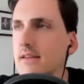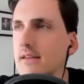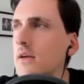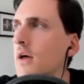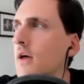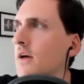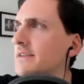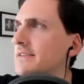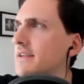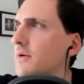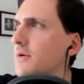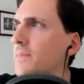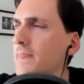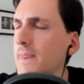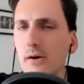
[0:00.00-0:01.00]
And
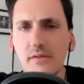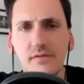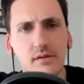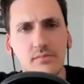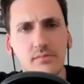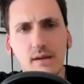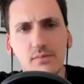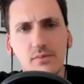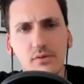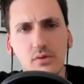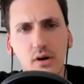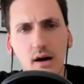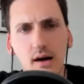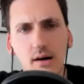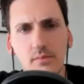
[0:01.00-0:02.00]
so often
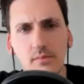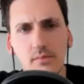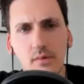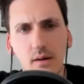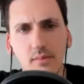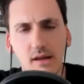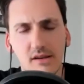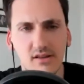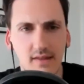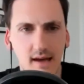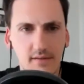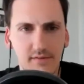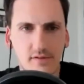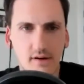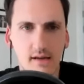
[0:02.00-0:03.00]
people, um, I mentioned
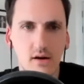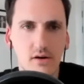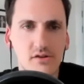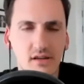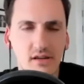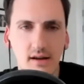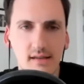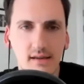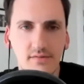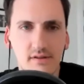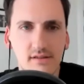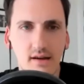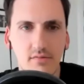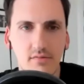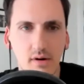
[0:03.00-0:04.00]
that free coaching I did for
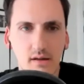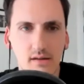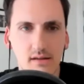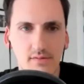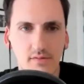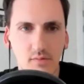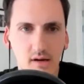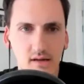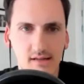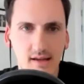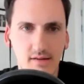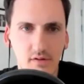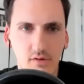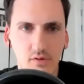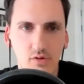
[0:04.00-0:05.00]
seven months for my
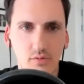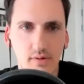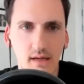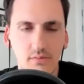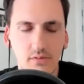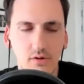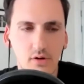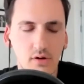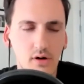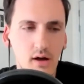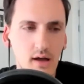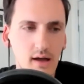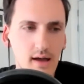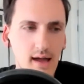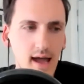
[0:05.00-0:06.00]
seven core people.
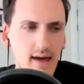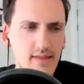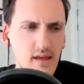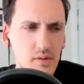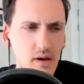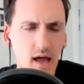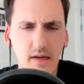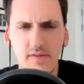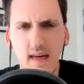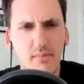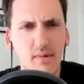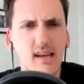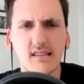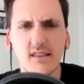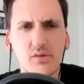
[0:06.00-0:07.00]
And they'll be like, that
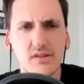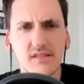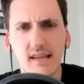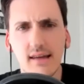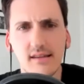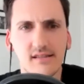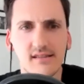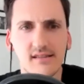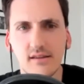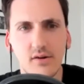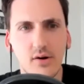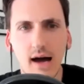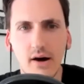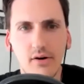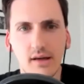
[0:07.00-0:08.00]
makes no sense.
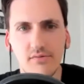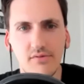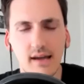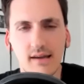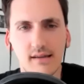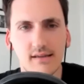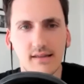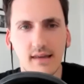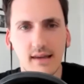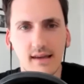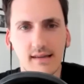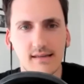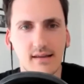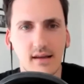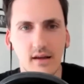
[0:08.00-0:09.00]
Your hourly rate is
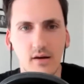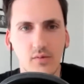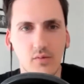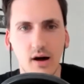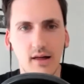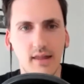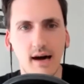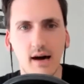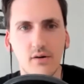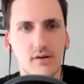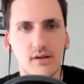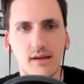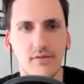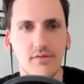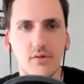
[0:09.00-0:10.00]
this. Why the hell would
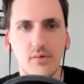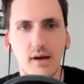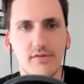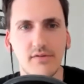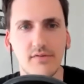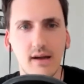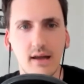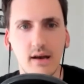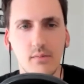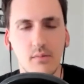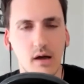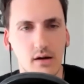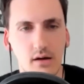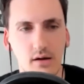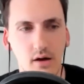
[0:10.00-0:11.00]
you give it away for free? And I'm
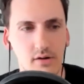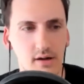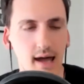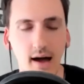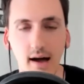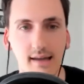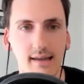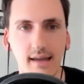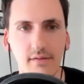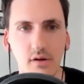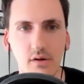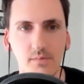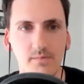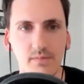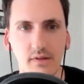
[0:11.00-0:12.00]
like, okay, I can give
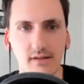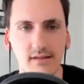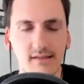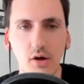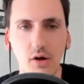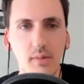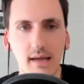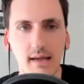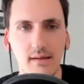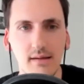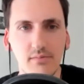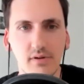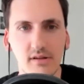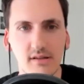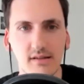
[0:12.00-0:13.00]
you so many
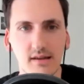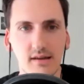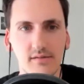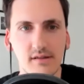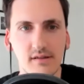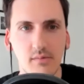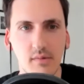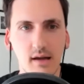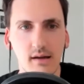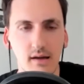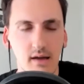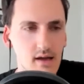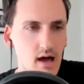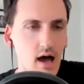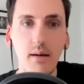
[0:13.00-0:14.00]
positives. I'm like,
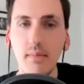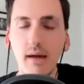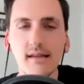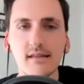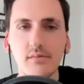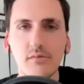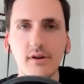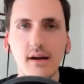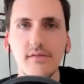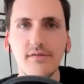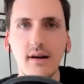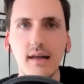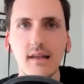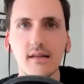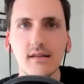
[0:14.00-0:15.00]
I made some great
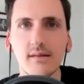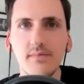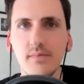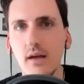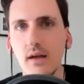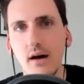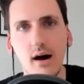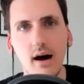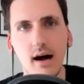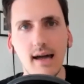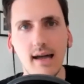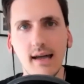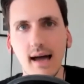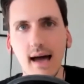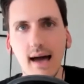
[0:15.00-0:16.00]
friends.
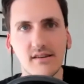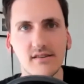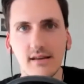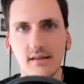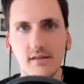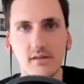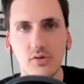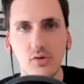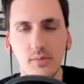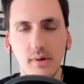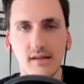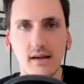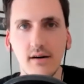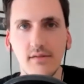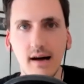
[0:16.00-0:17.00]
I actually taught
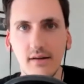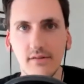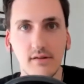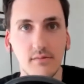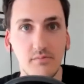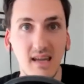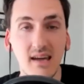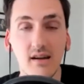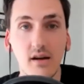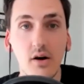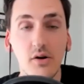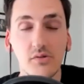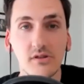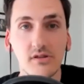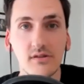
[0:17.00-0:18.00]
myself how to be a
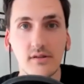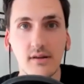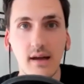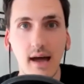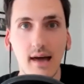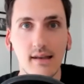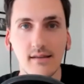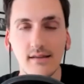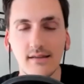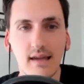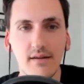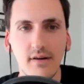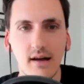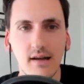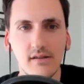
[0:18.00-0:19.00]
coach and see
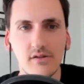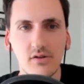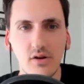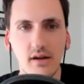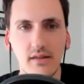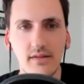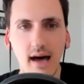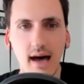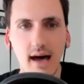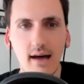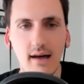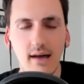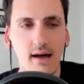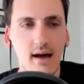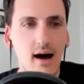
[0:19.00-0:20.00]
if I enjoyed that.
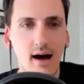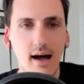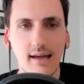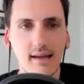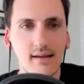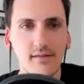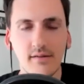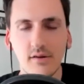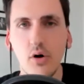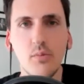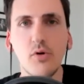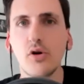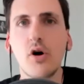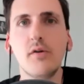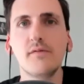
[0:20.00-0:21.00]
I got
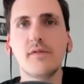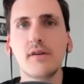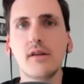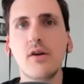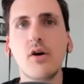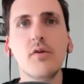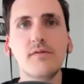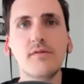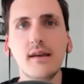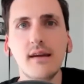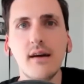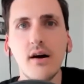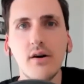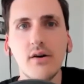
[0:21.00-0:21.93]
more confident on video.